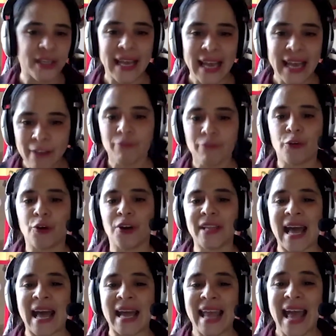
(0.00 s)
effort,
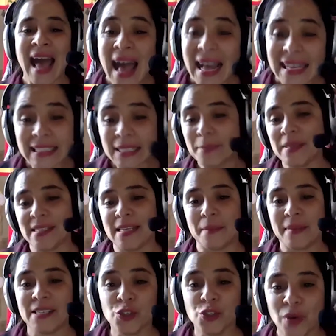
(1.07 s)
and activism
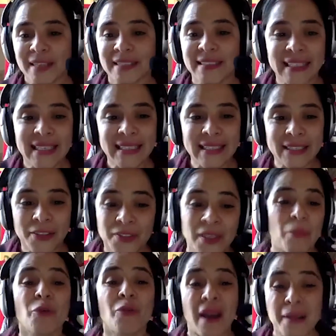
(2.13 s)
strengthening the
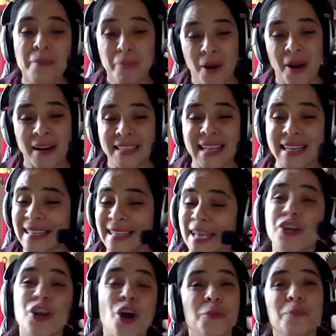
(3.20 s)
Democratic Party that
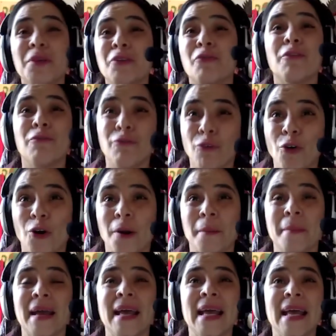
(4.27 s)
cannot be reformed.
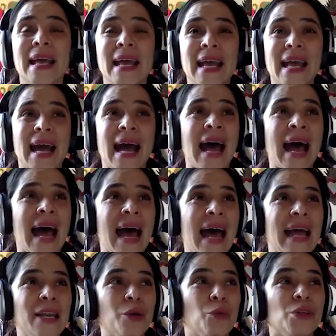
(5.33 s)

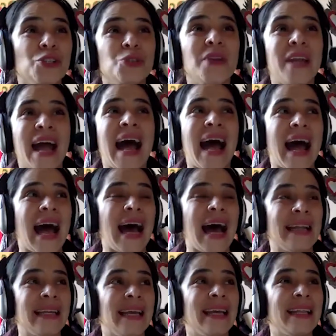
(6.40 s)
And we should
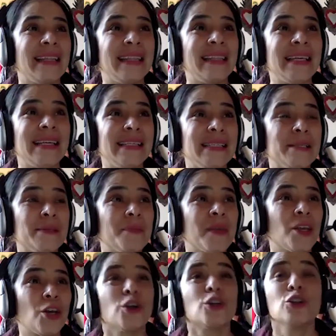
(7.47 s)
have this
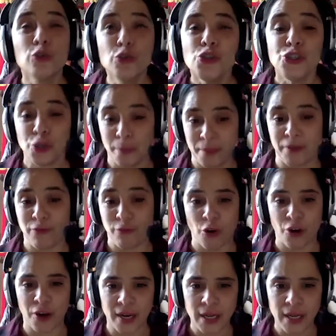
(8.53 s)
conclusion before.